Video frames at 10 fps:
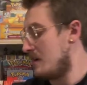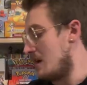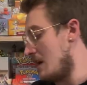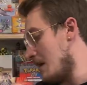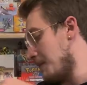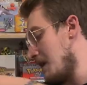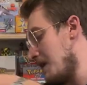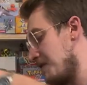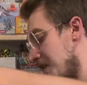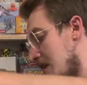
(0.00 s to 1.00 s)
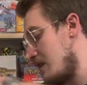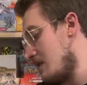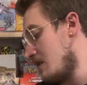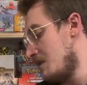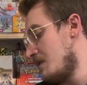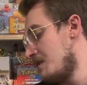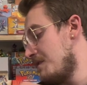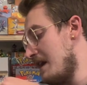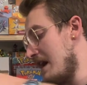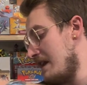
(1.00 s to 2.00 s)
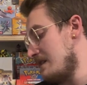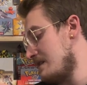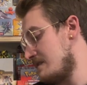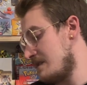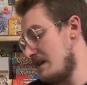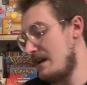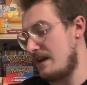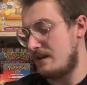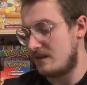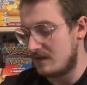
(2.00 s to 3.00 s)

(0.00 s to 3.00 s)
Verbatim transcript: Um, and I think that is it.